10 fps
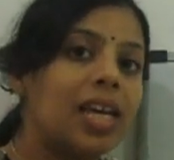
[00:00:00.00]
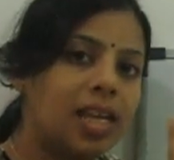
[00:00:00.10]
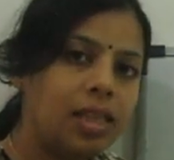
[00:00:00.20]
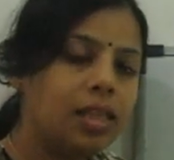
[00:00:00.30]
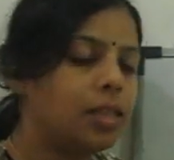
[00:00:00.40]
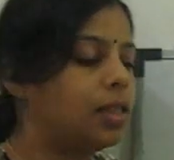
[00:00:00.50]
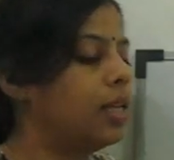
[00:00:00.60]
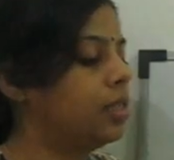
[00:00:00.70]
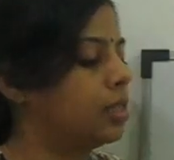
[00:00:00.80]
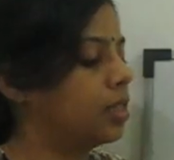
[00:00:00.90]
In
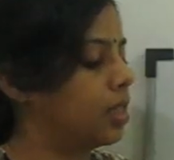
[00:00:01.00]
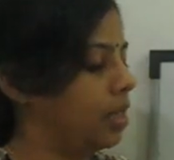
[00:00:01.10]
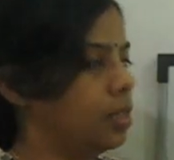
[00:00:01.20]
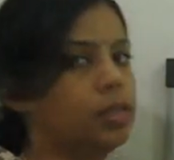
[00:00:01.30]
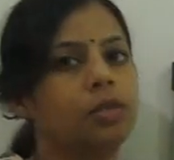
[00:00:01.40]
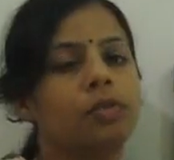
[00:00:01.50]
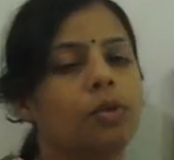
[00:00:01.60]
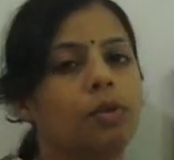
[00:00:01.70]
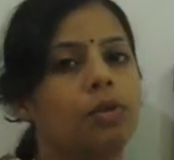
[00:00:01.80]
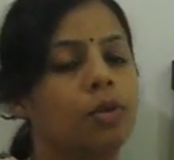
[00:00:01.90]
this case,
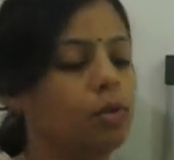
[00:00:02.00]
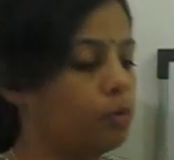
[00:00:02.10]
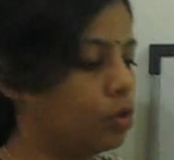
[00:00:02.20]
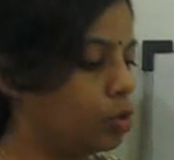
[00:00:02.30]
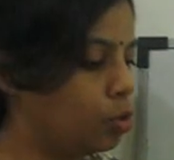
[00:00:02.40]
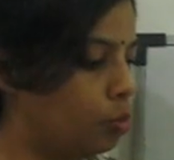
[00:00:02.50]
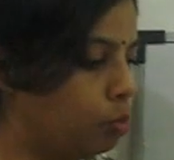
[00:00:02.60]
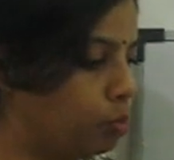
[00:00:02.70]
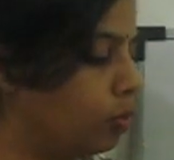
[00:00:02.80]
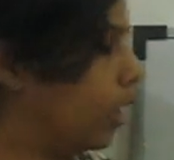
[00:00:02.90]
you
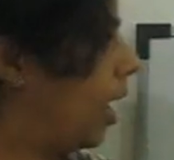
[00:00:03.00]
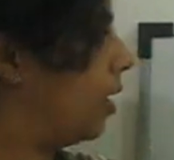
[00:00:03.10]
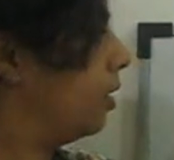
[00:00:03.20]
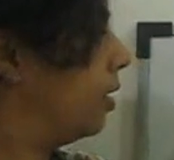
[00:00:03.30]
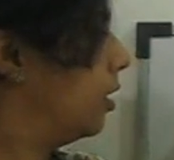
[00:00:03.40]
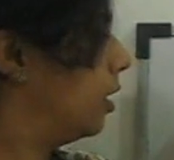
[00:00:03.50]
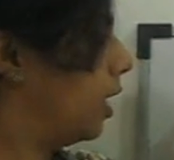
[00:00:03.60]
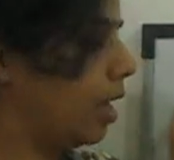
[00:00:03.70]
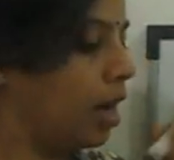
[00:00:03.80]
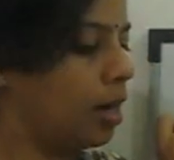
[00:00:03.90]
and
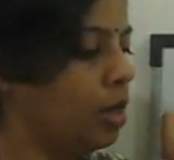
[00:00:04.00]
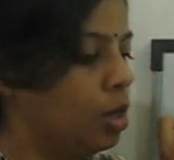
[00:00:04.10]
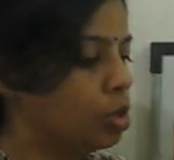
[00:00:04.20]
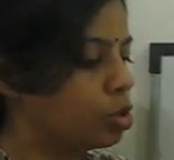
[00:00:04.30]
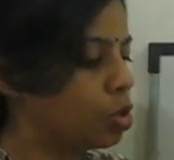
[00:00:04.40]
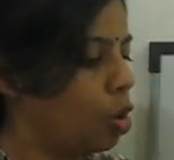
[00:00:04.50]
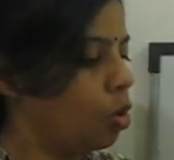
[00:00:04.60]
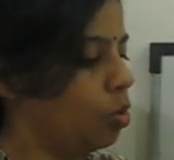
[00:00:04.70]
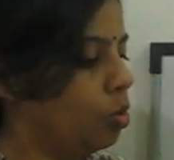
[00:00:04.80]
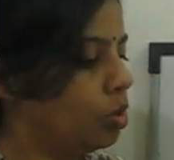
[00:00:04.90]
there
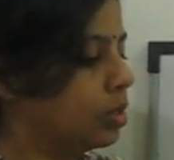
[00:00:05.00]
show